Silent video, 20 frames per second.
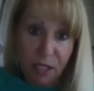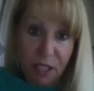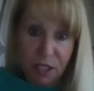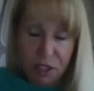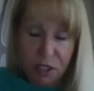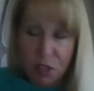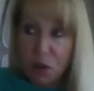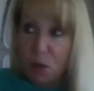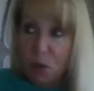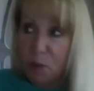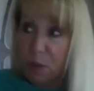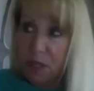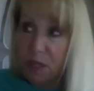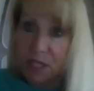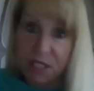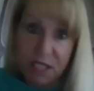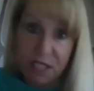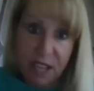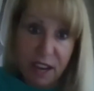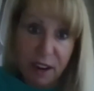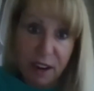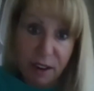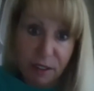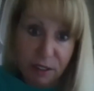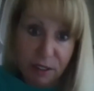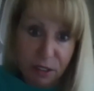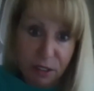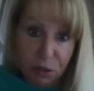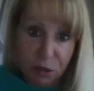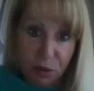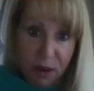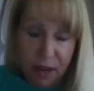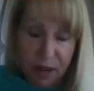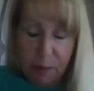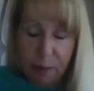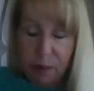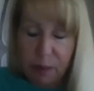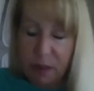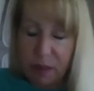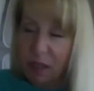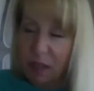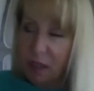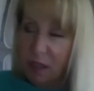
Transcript: So don't be scared to try it, but